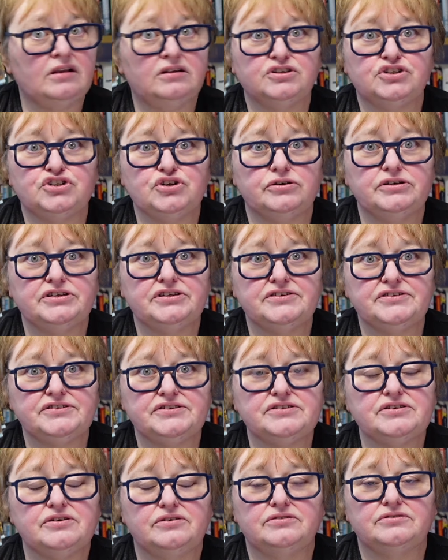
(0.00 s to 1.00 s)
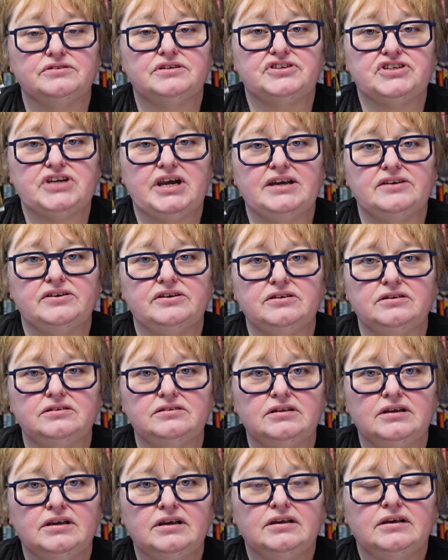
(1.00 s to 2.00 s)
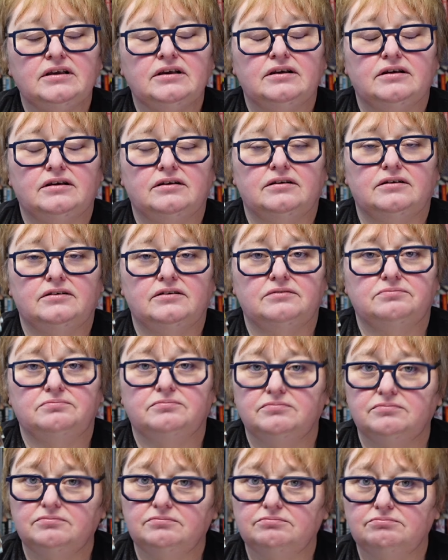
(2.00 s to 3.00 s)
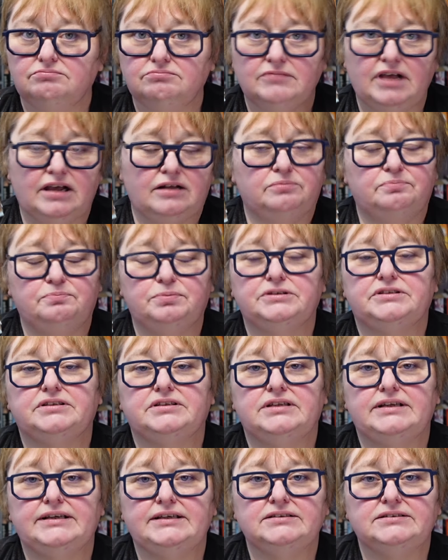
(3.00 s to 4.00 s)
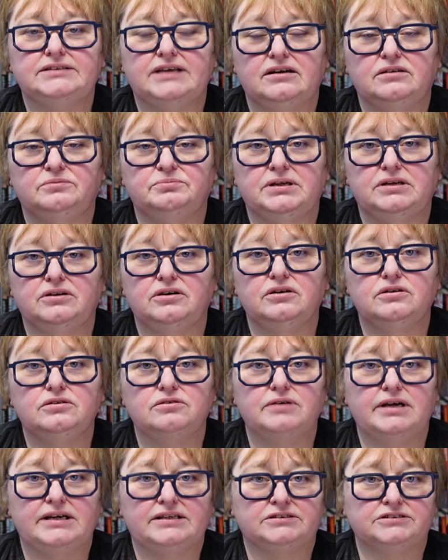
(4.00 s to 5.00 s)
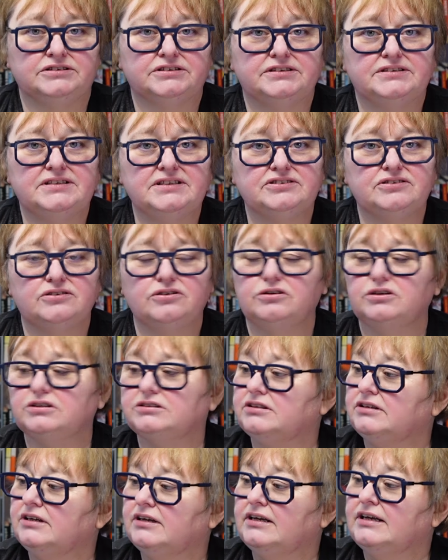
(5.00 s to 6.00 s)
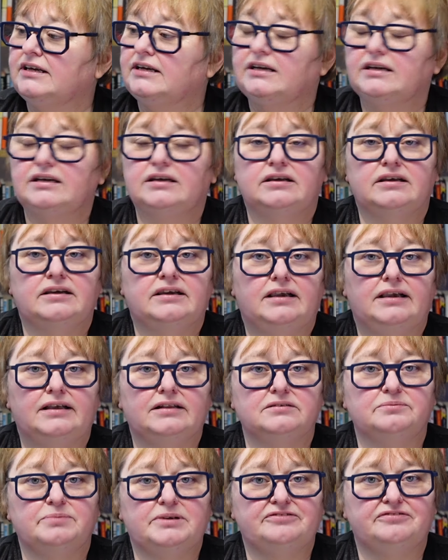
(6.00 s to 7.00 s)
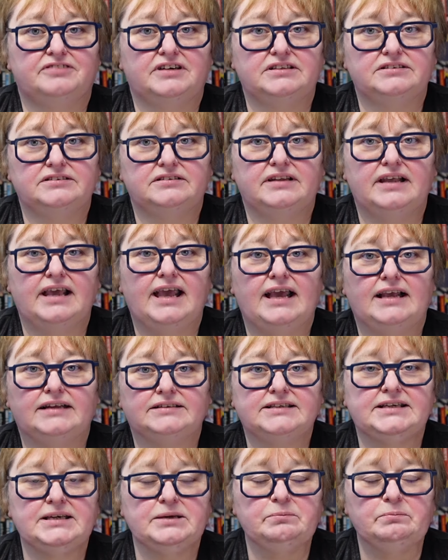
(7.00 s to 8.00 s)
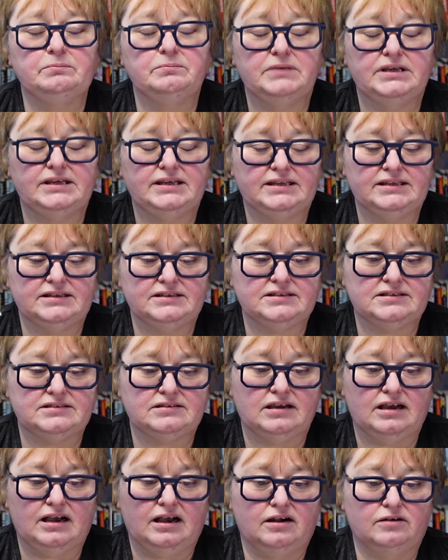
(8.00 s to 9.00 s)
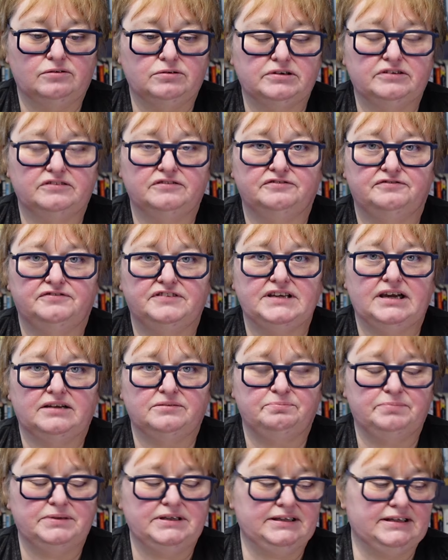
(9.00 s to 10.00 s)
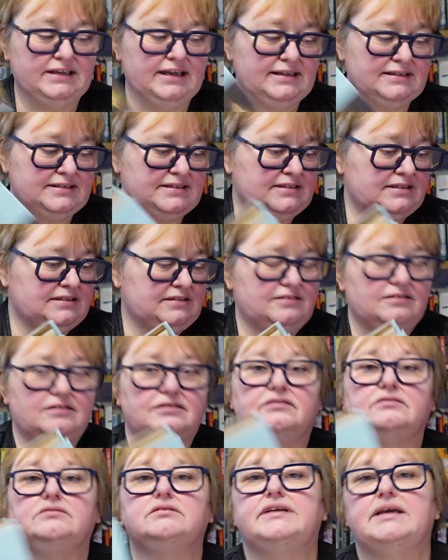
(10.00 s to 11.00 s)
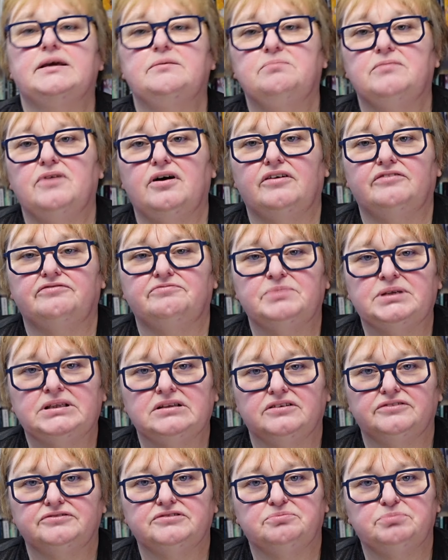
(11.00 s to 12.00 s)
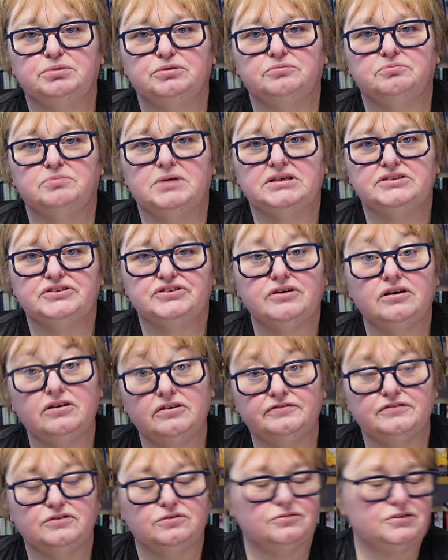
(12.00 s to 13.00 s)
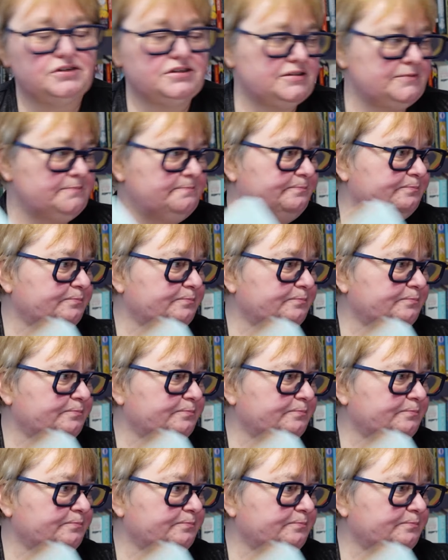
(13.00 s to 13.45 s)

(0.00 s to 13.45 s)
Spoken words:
Join us on the channel. I'll put a link down below and on the Discord. It'll be fun. And Kim is our VIP guest. Kim of Middle of the Book March, of course.